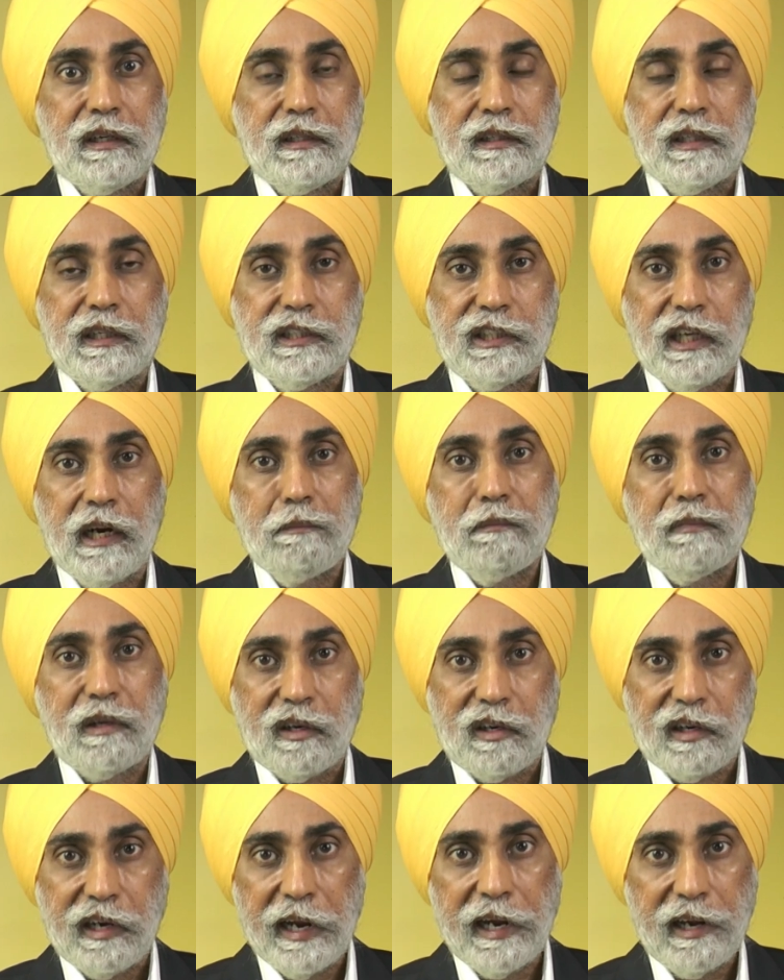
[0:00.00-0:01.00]
the Jam
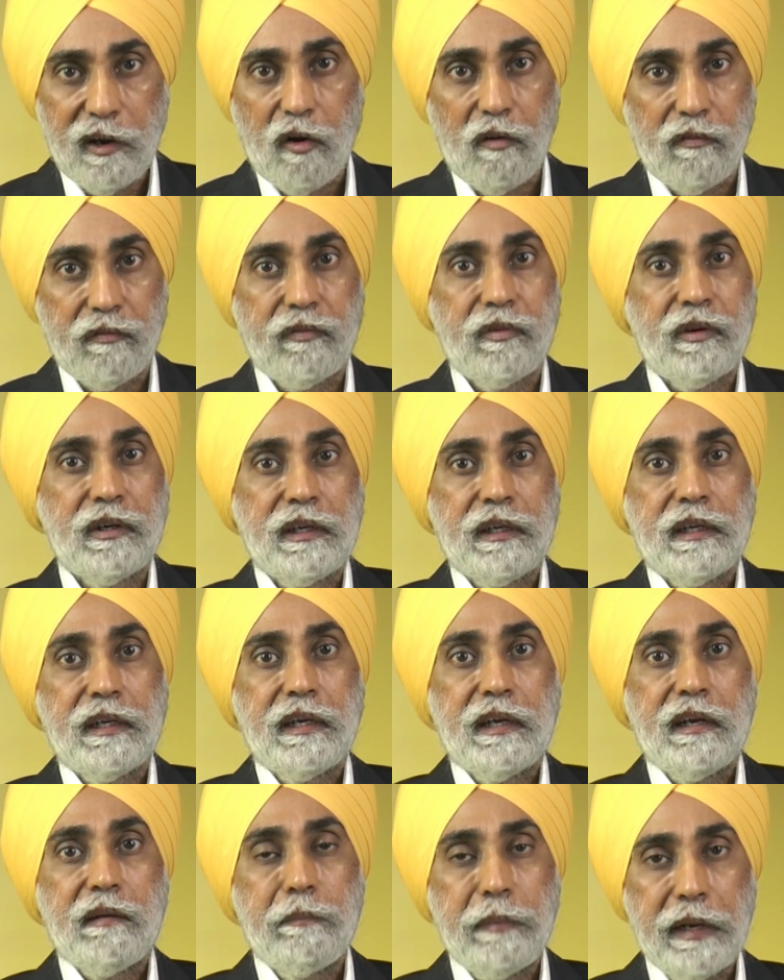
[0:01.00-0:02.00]
ran off,
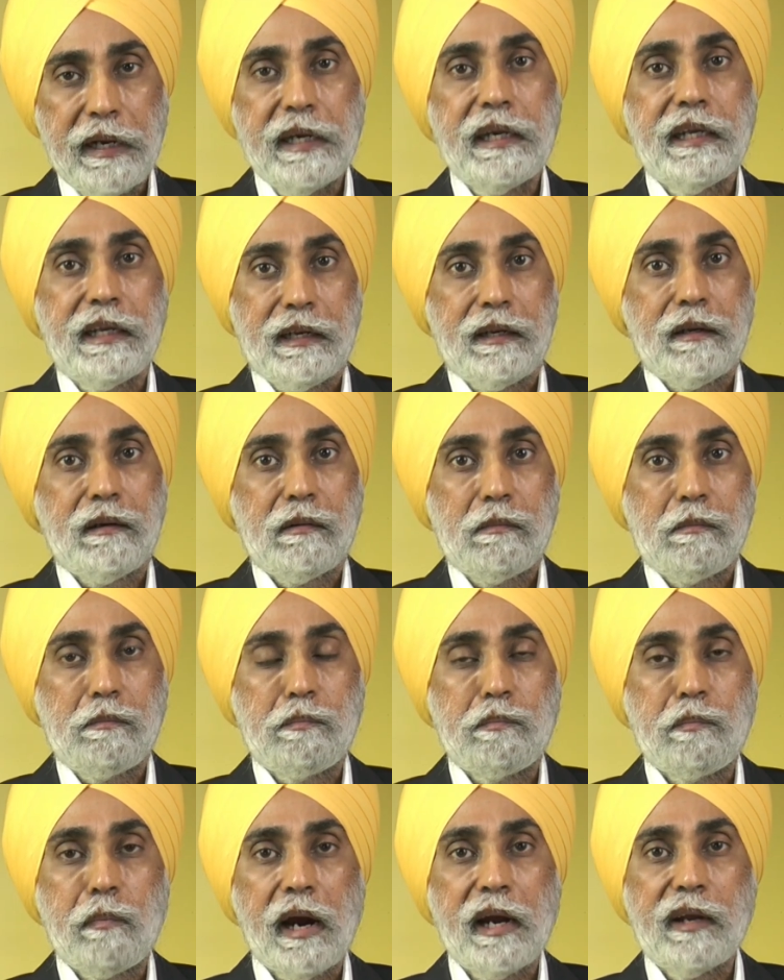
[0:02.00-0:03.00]
meaning
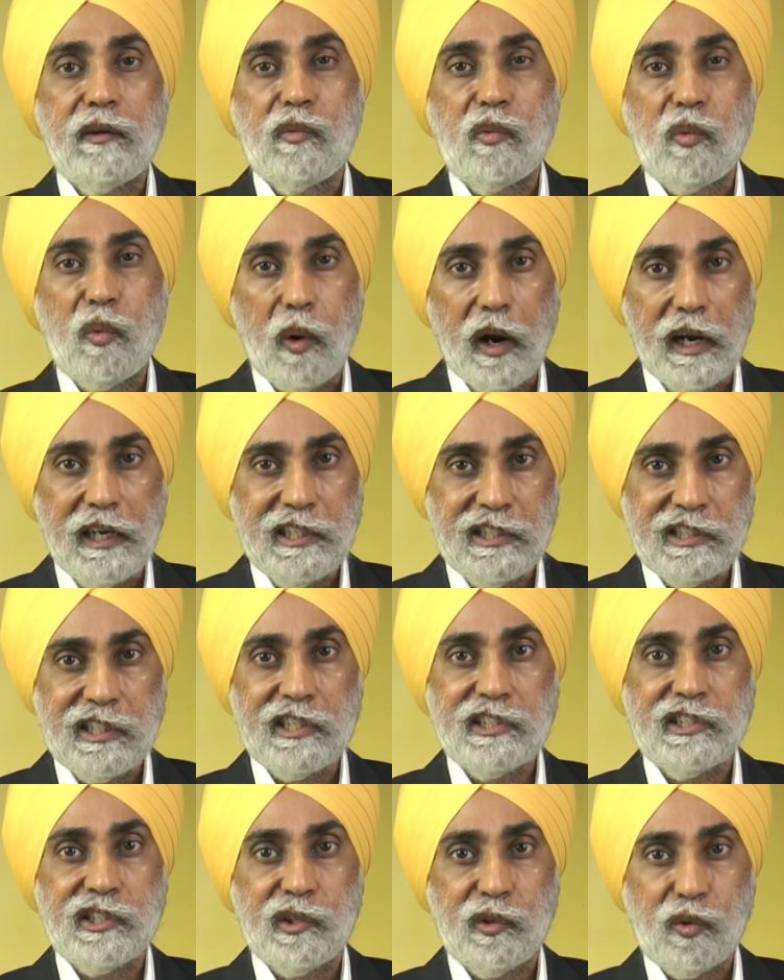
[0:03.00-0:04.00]
my
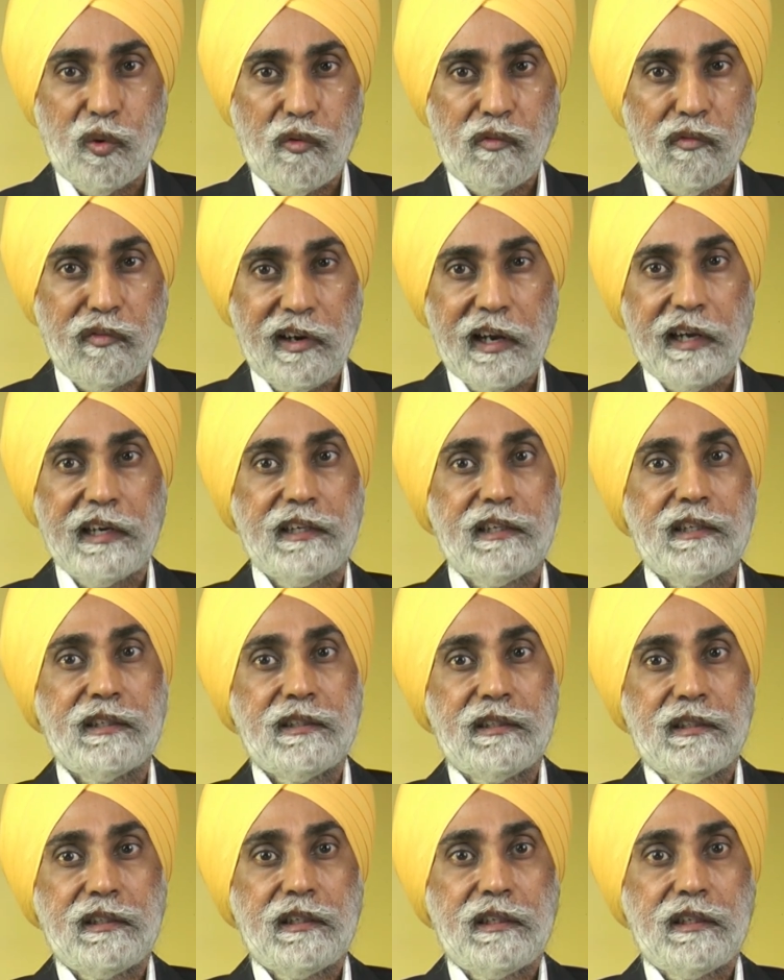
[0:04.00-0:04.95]
vices took flight.